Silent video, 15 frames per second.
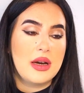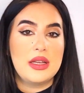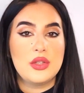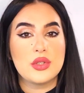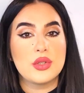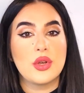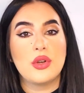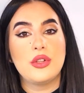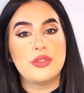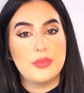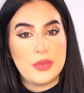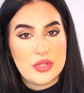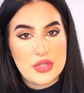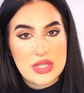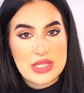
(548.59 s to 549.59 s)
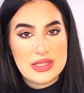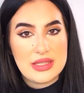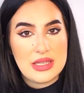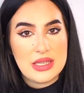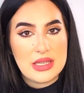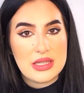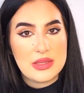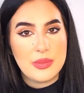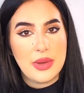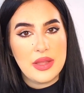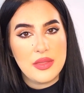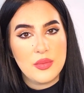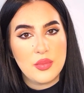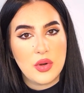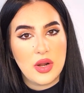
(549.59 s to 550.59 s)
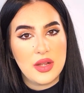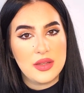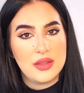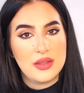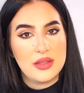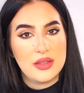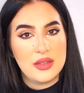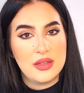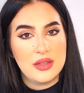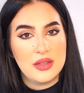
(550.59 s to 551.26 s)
It's called Majestic. It's by the brand